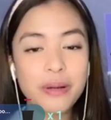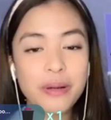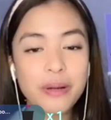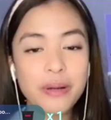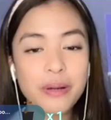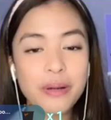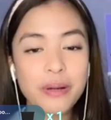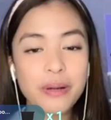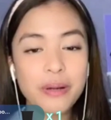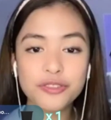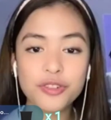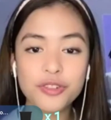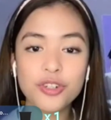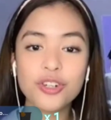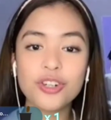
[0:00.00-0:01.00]
a
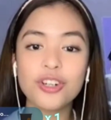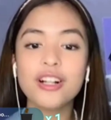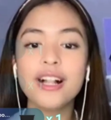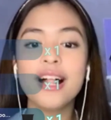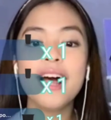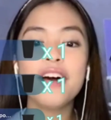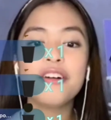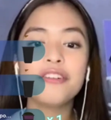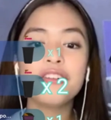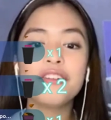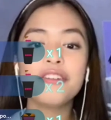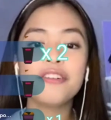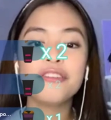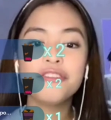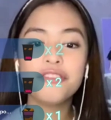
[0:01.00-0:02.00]
peaceful,
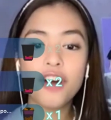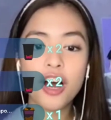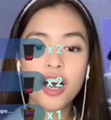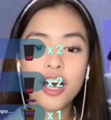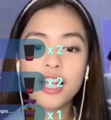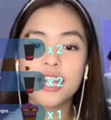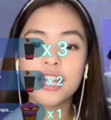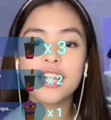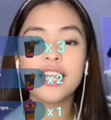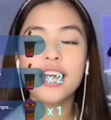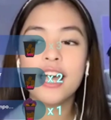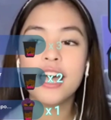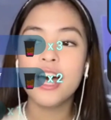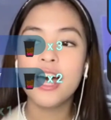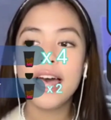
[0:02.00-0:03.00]
fun,
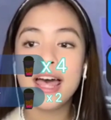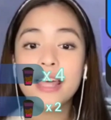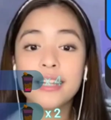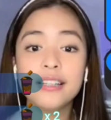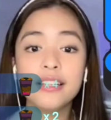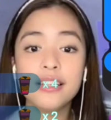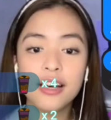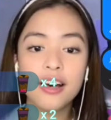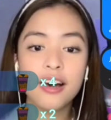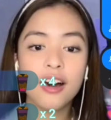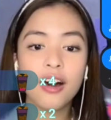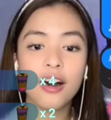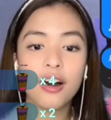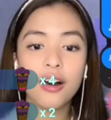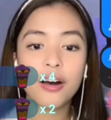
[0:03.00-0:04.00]
and
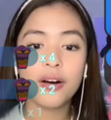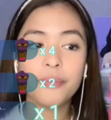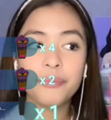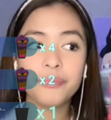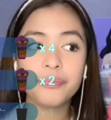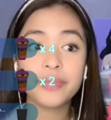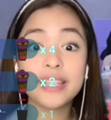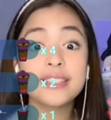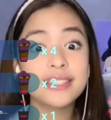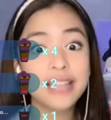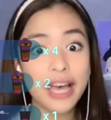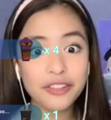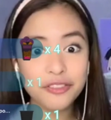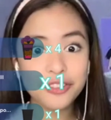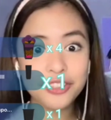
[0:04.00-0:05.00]

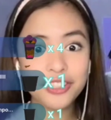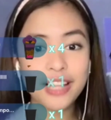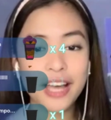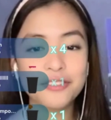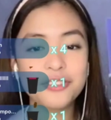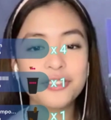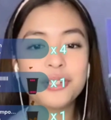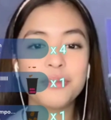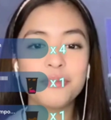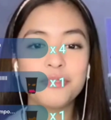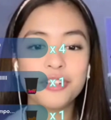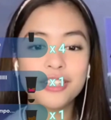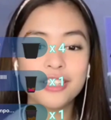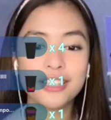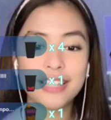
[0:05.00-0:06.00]
insightful live
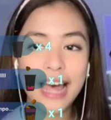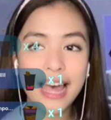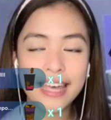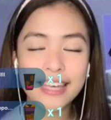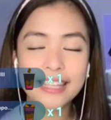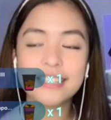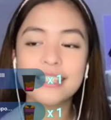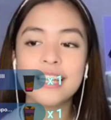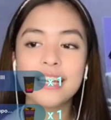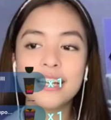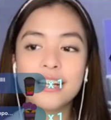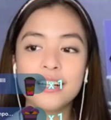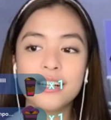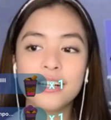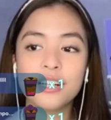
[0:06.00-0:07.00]
stream for tonight.
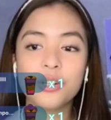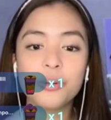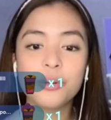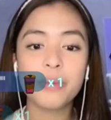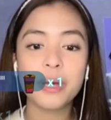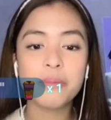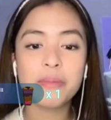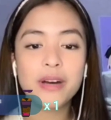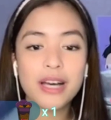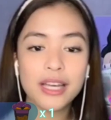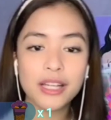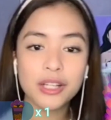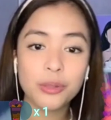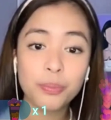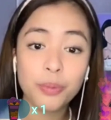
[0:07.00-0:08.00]
Kung may
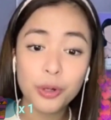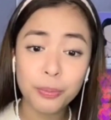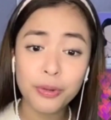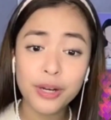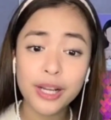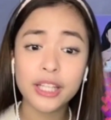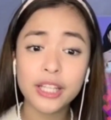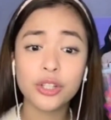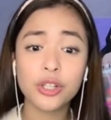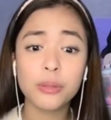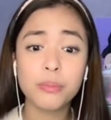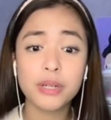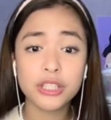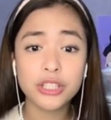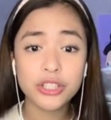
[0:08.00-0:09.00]
mga inappropriate
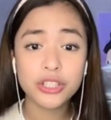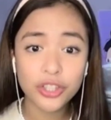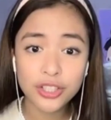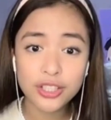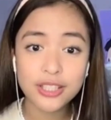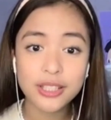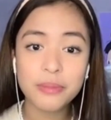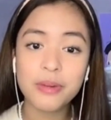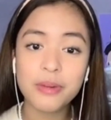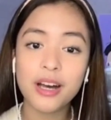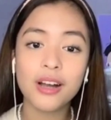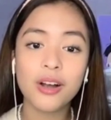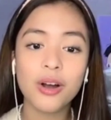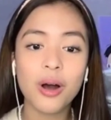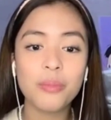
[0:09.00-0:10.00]
or bastos na
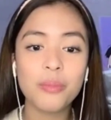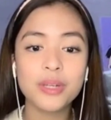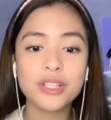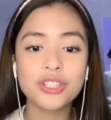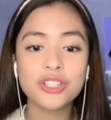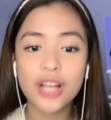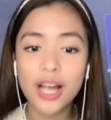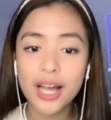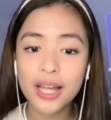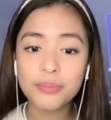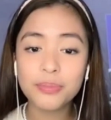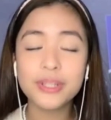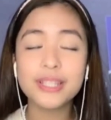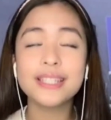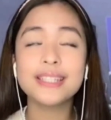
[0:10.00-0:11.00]
mga comments
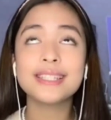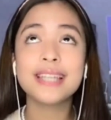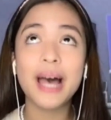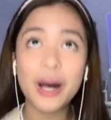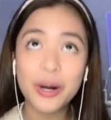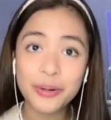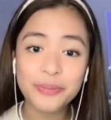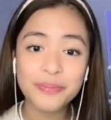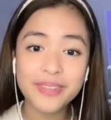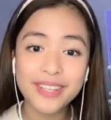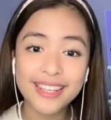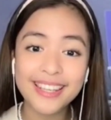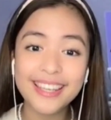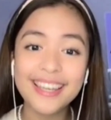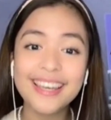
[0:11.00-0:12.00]
dyan, please help
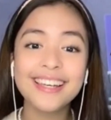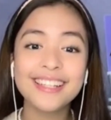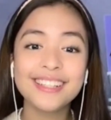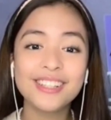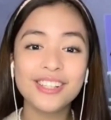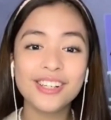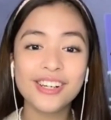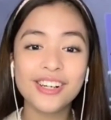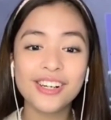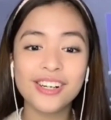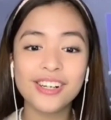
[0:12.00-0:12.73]
me to